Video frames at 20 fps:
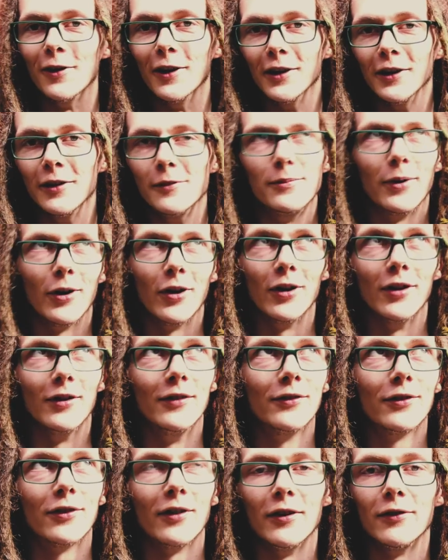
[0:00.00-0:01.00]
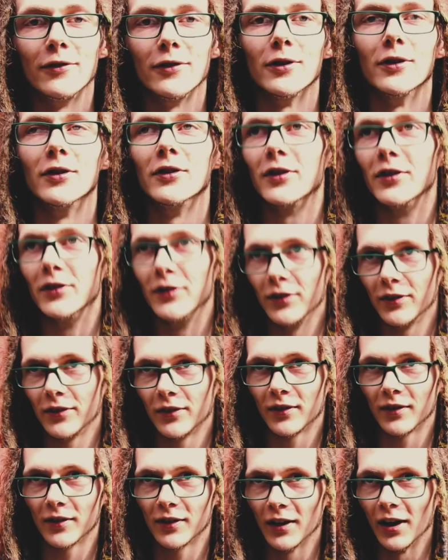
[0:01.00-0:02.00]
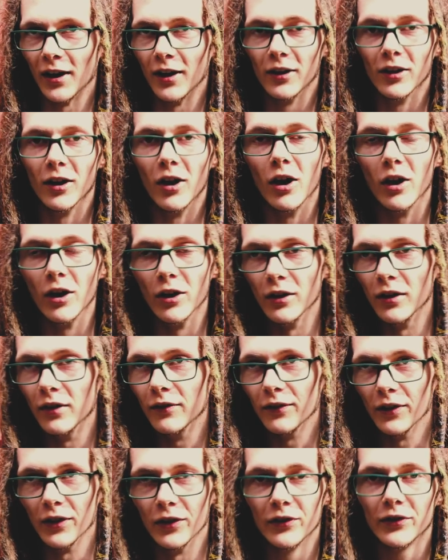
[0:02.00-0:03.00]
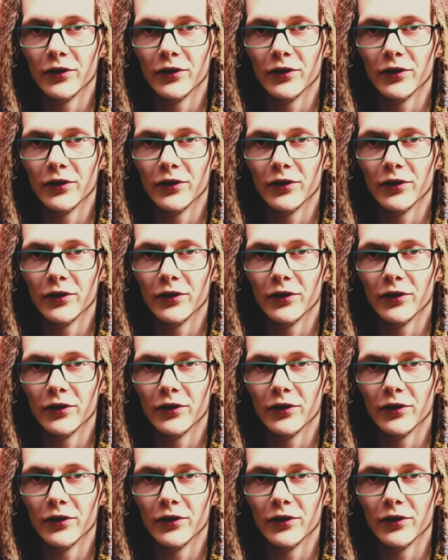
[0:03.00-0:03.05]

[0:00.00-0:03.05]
really important for everyone to just get along and live in